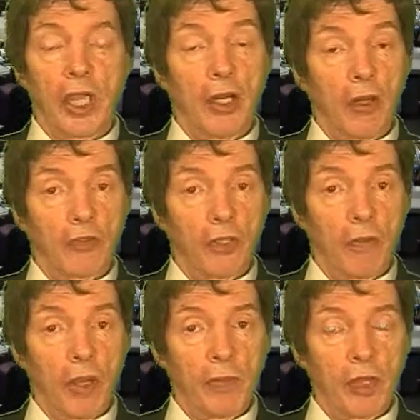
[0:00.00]
and our
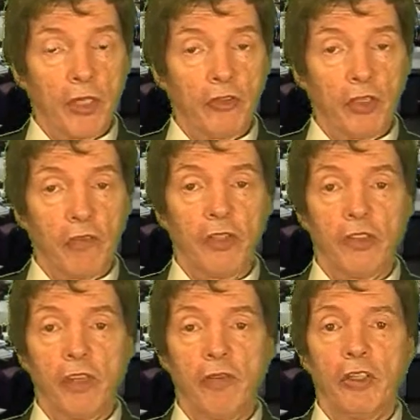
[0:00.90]
website,
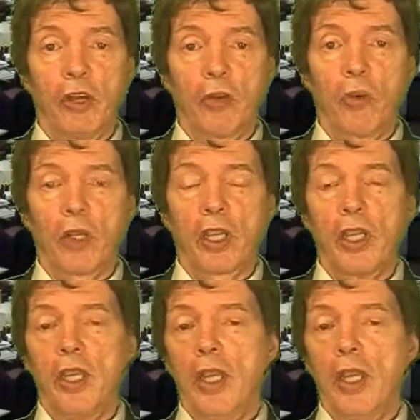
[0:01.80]
gvtv.org.